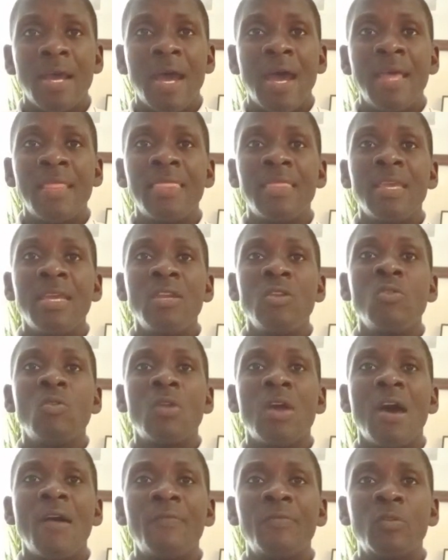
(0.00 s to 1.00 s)
and then
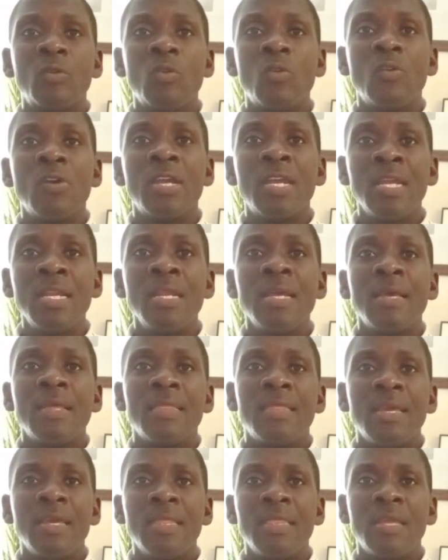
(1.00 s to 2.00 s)
you'll have to log in,
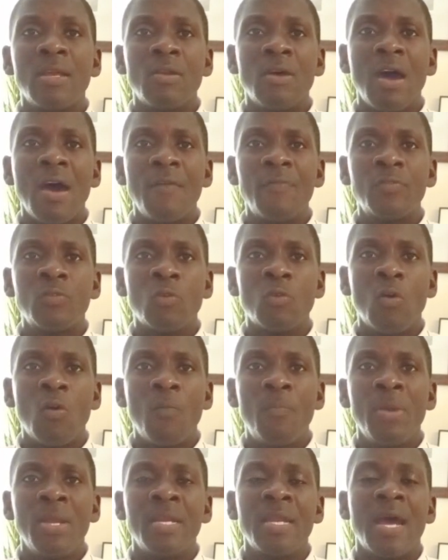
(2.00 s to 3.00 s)
then they'll have to
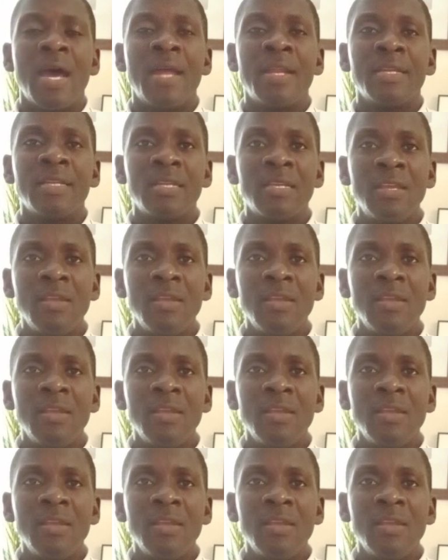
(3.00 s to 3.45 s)
open and